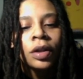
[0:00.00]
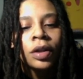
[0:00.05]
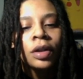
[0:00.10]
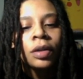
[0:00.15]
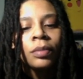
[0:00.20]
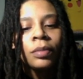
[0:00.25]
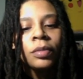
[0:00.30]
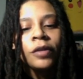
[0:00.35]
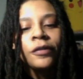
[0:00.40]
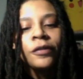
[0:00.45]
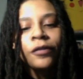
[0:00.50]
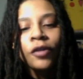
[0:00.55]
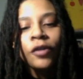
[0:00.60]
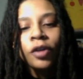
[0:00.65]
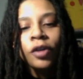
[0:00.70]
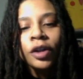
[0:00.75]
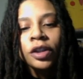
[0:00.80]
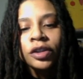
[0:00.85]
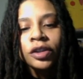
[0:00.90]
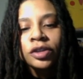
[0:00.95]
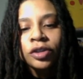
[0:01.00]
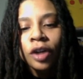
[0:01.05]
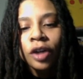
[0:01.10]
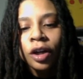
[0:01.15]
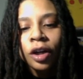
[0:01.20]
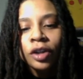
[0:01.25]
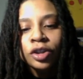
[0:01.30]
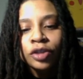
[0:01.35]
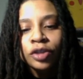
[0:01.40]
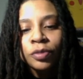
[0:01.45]
Before he
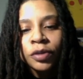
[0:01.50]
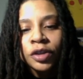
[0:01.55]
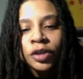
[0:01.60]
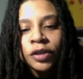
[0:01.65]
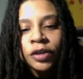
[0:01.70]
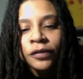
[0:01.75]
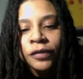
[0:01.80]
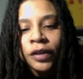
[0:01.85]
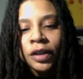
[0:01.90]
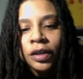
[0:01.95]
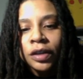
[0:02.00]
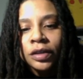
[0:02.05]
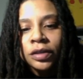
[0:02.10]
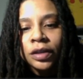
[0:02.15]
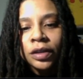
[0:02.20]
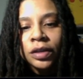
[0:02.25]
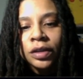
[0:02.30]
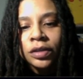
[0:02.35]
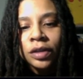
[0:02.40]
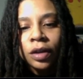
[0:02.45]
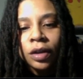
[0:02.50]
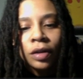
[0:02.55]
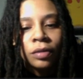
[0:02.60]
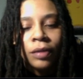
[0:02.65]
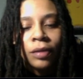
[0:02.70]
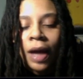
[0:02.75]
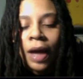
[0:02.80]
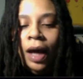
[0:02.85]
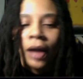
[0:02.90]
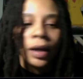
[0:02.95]
starts switching vids, let's. Oh,
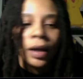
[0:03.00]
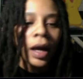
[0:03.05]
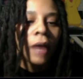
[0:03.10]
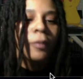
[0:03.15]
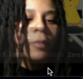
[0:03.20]
nah.